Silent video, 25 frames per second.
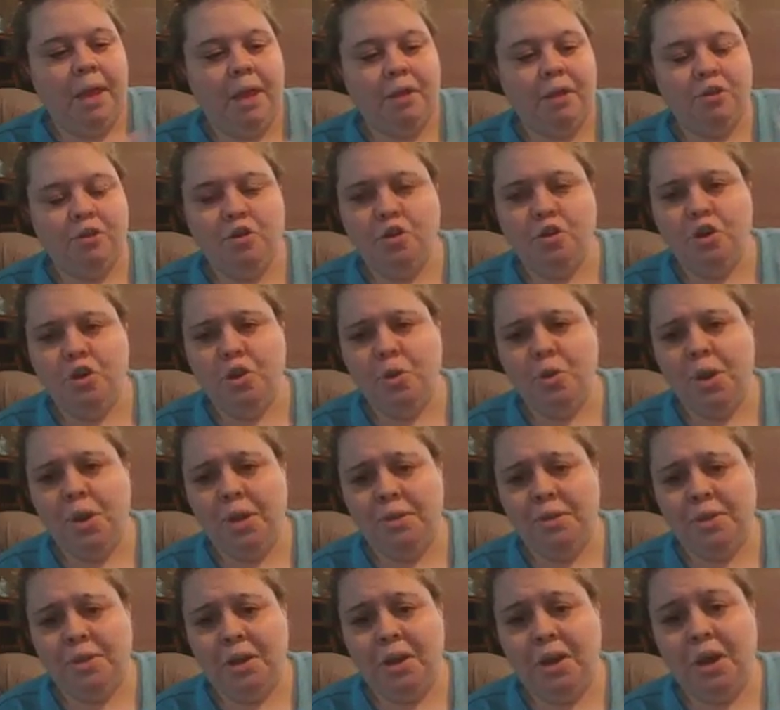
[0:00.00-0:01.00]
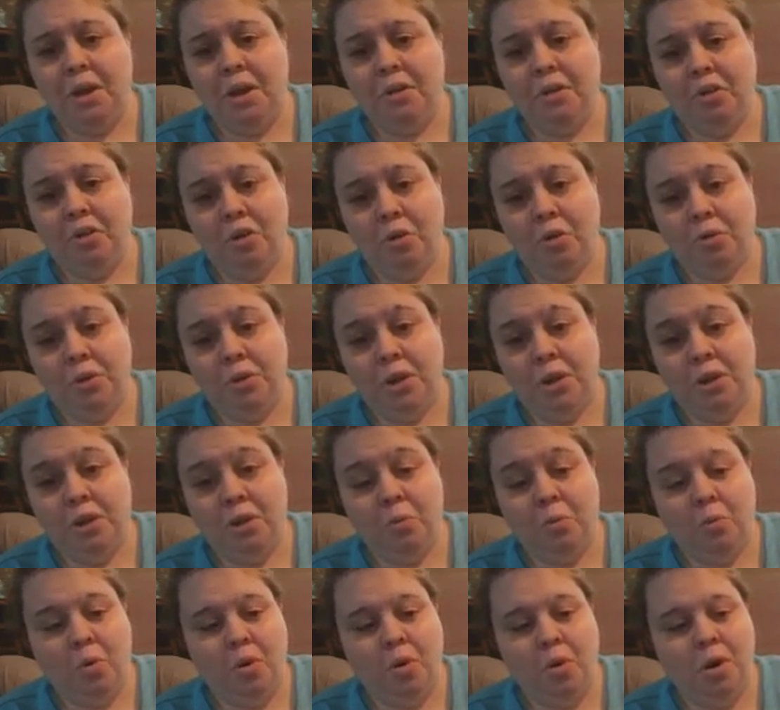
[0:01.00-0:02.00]
until you get the color that
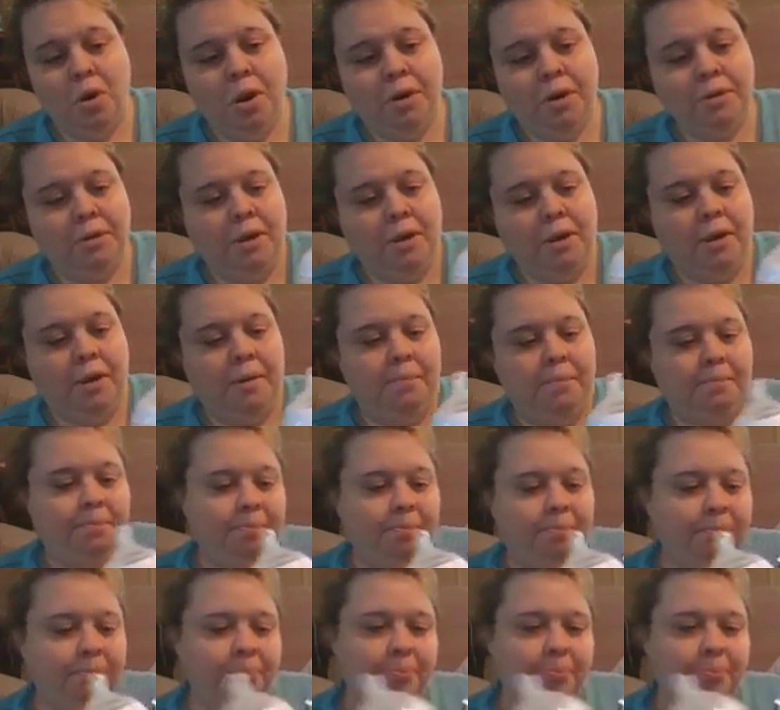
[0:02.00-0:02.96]
you want. Um,